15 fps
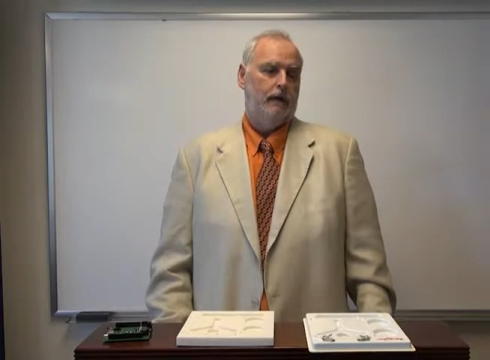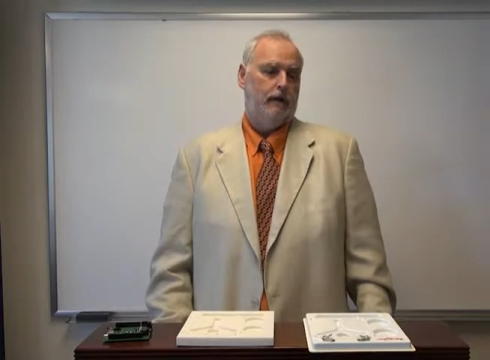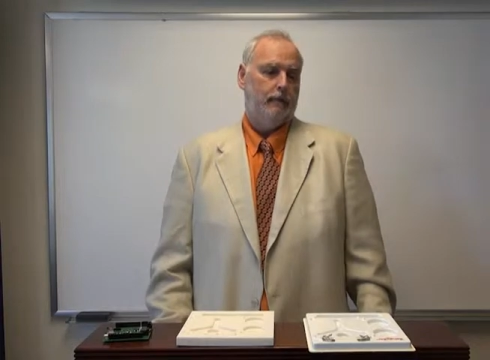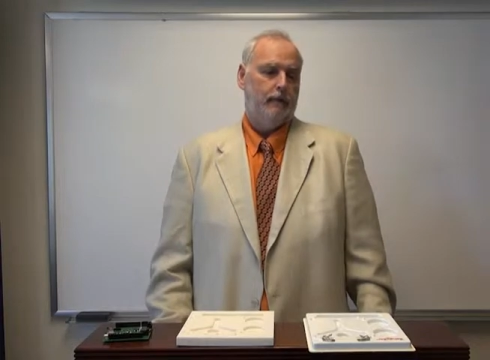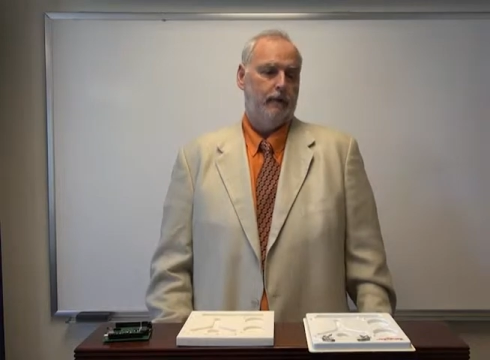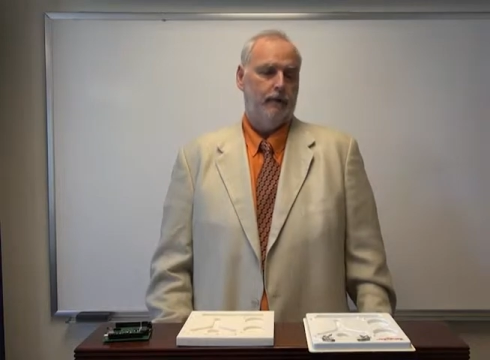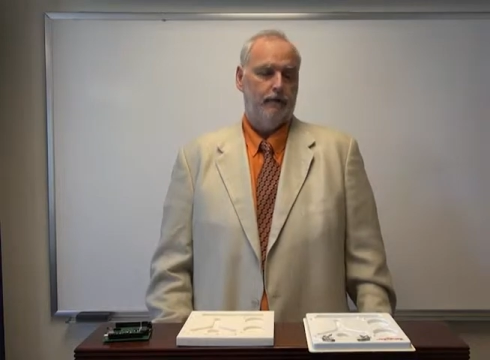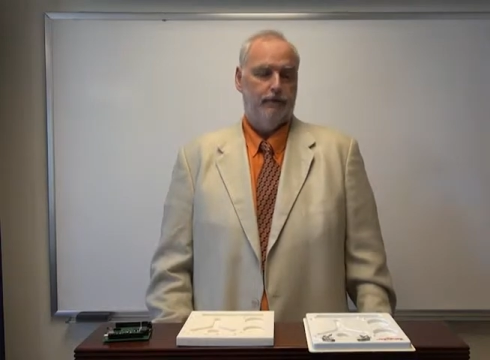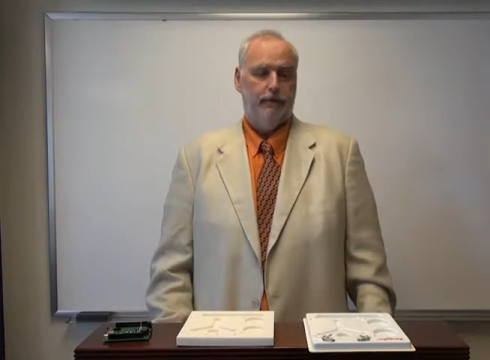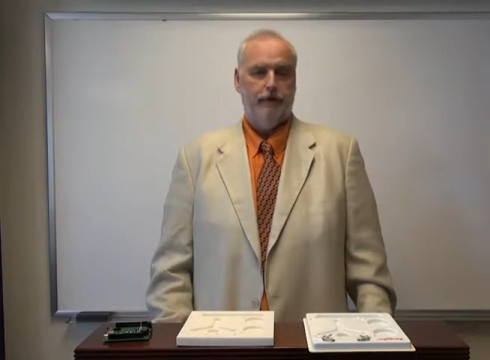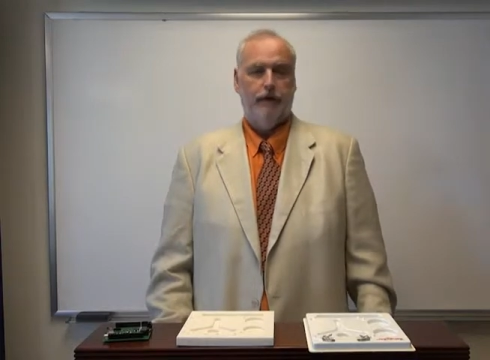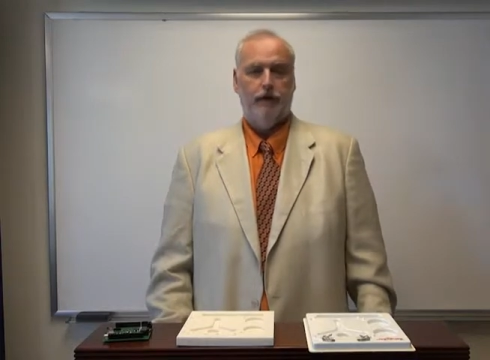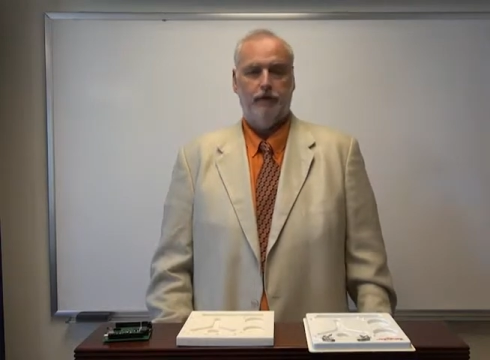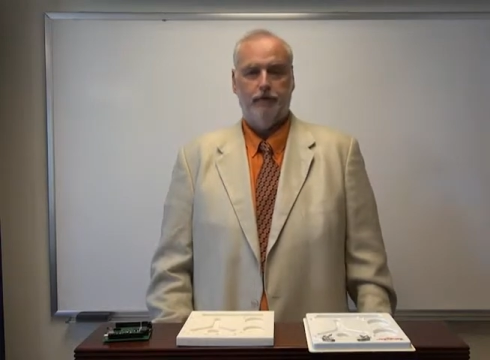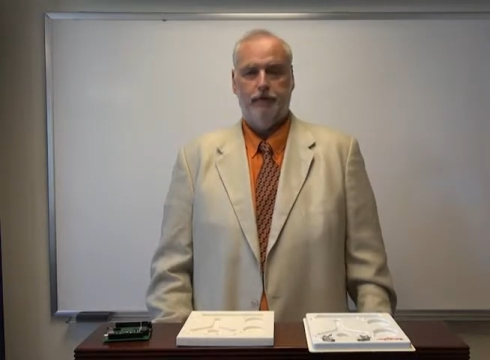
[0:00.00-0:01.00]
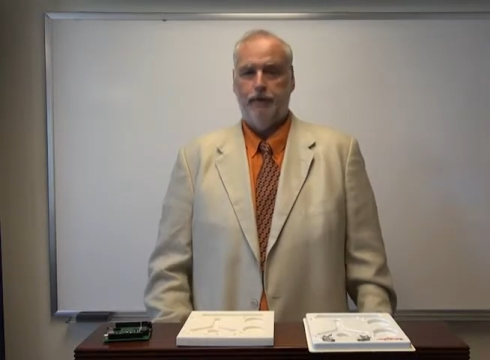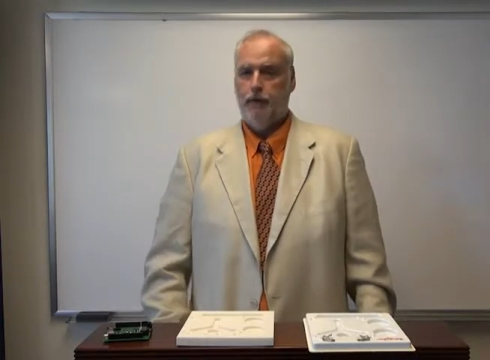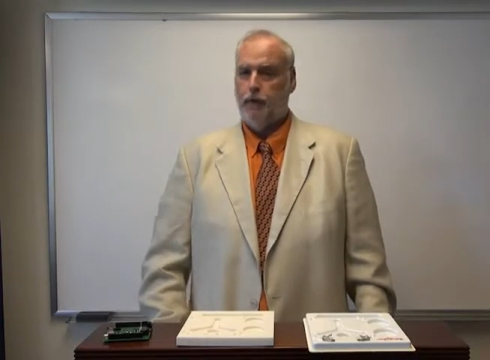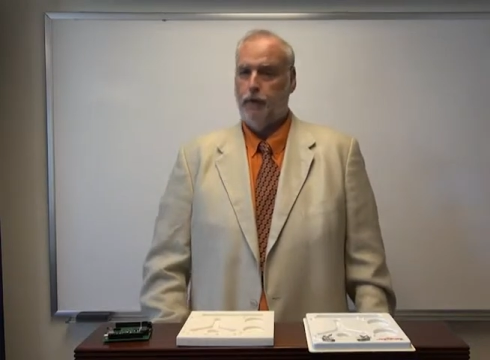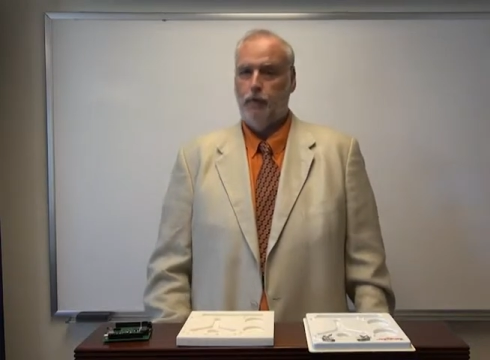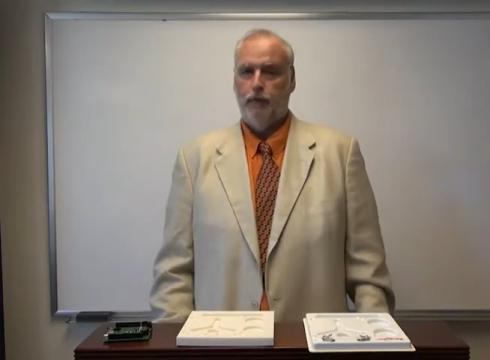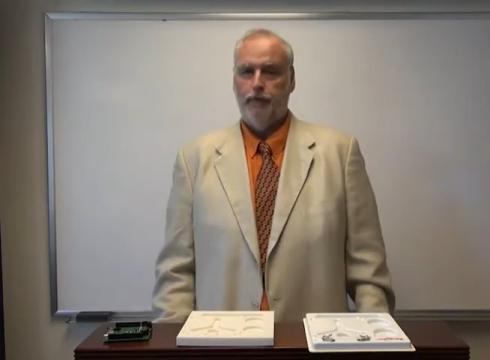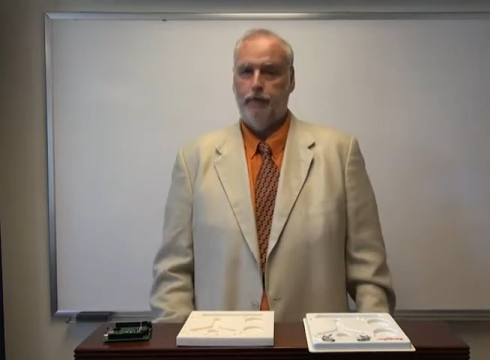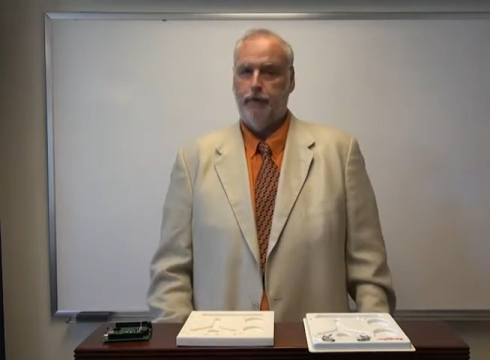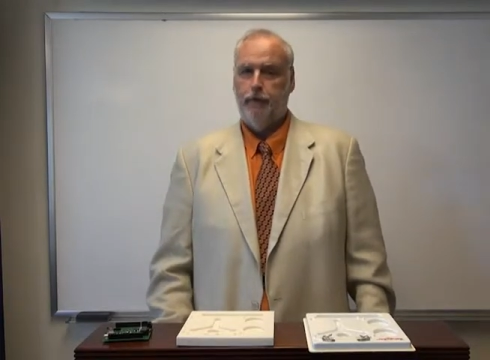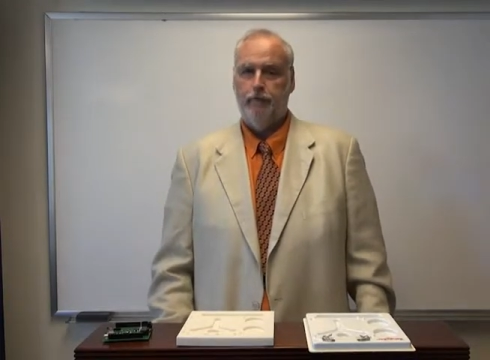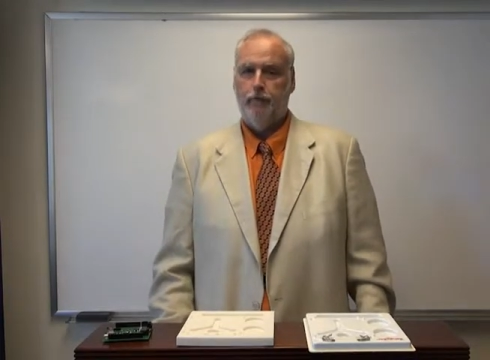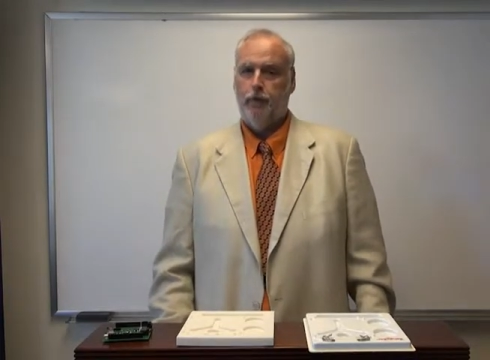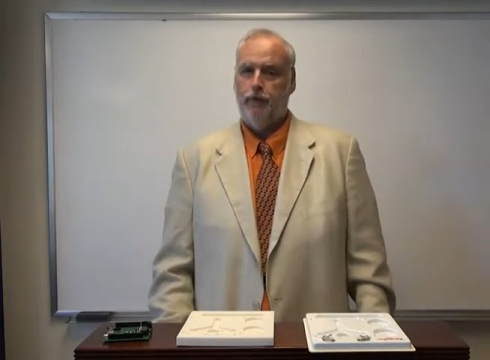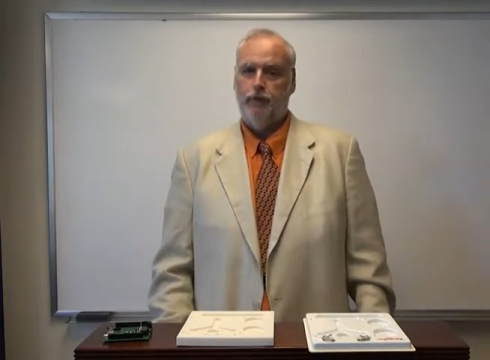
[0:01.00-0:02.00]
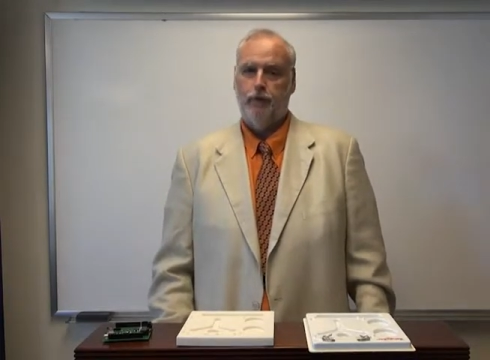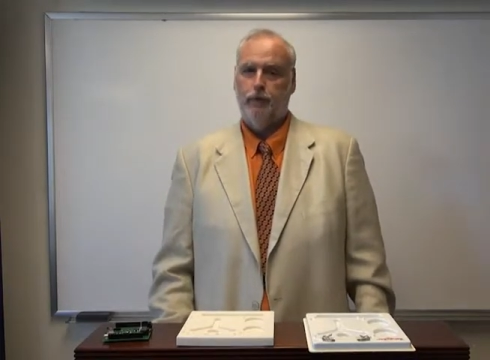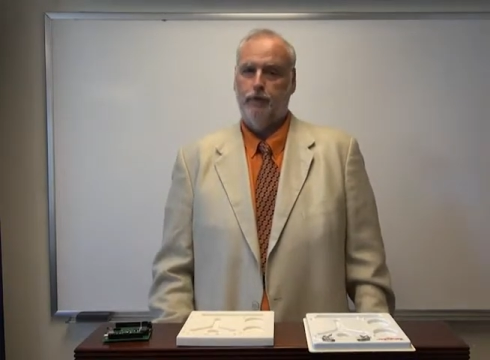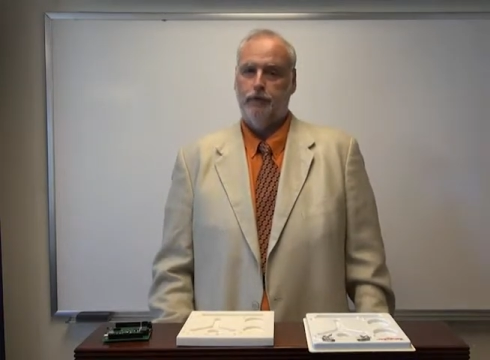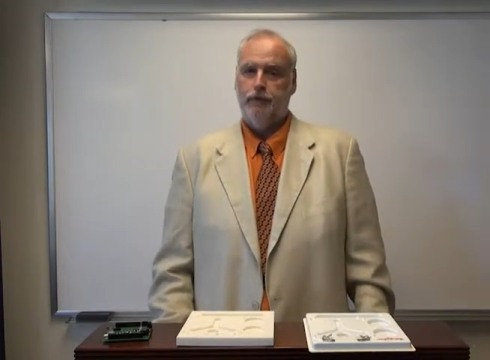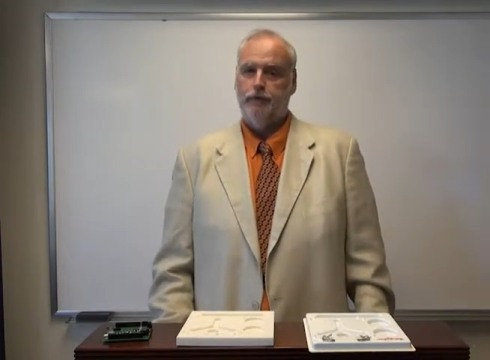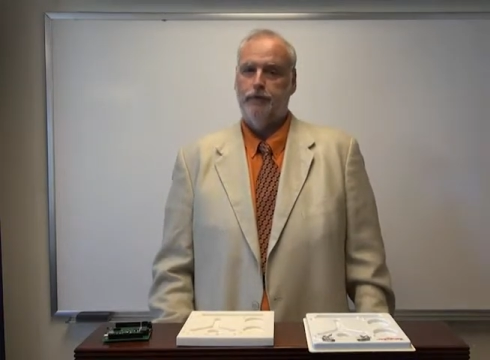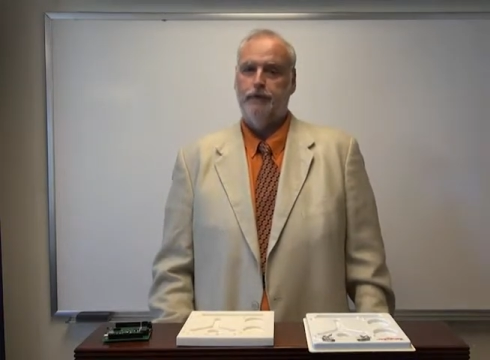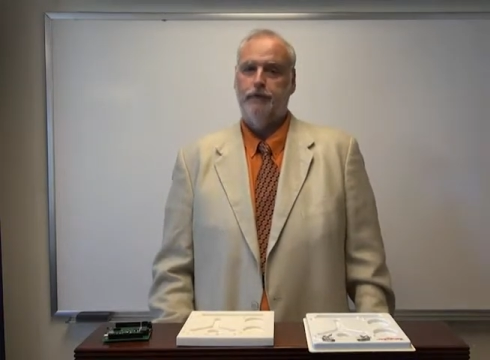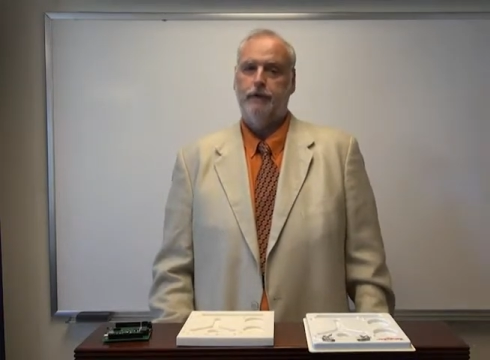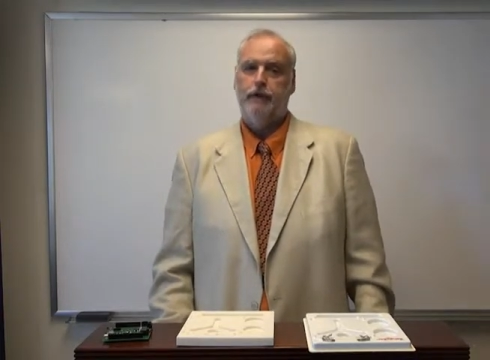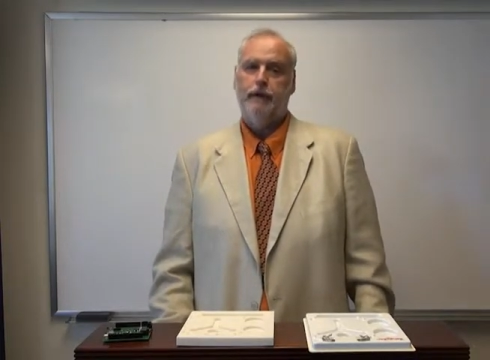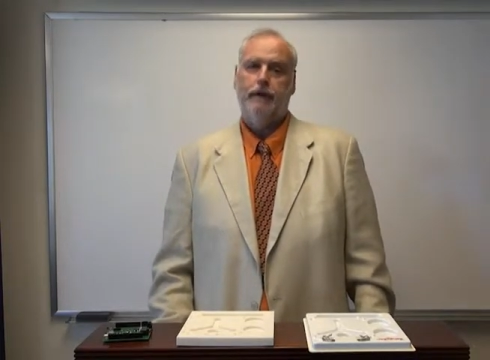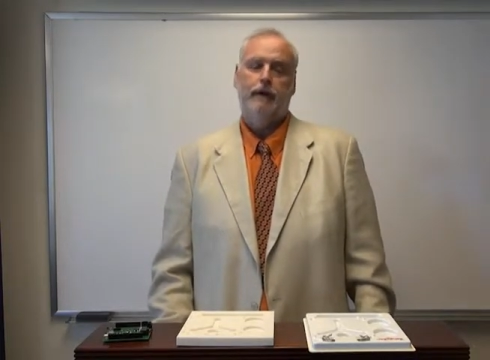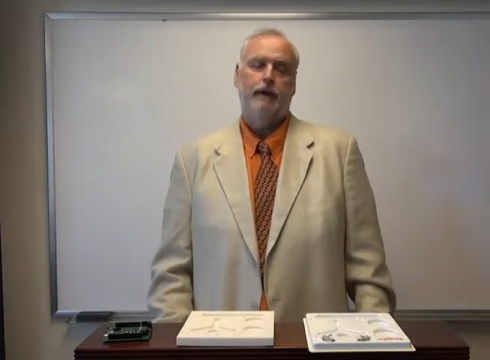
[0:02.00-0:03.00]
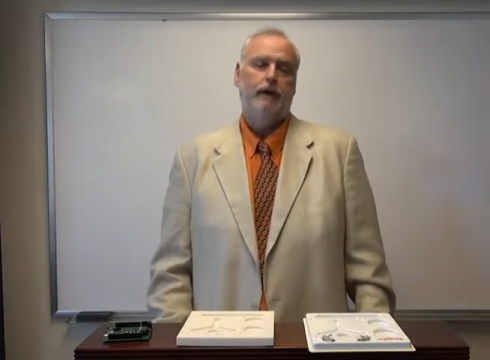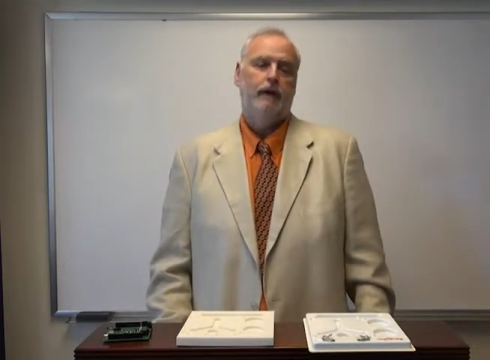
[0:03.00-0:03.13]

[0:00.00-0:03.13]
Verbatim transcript: comparative philosophy are all very important courses to take.